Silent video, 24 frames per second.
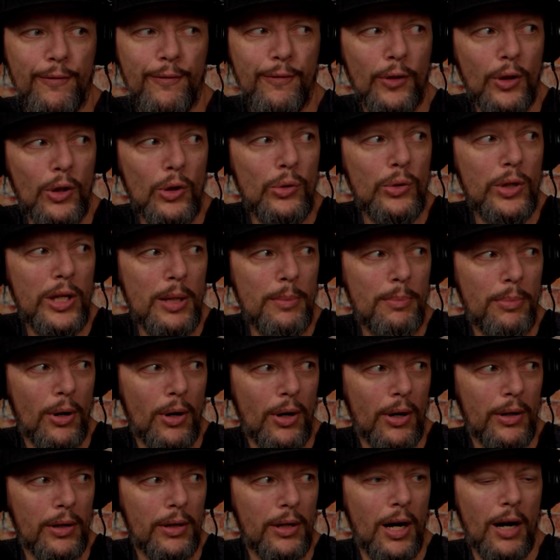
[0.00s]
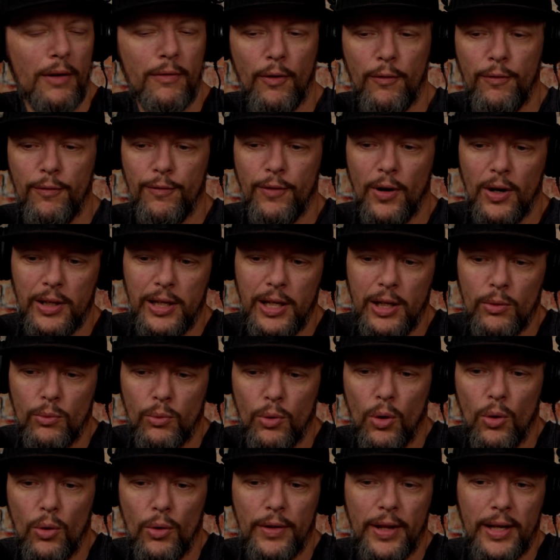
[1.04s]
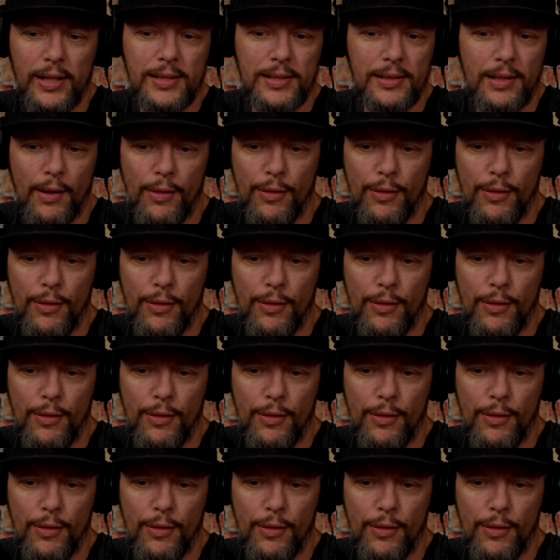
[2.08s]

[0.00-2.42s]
fluky part of a funky roll that's the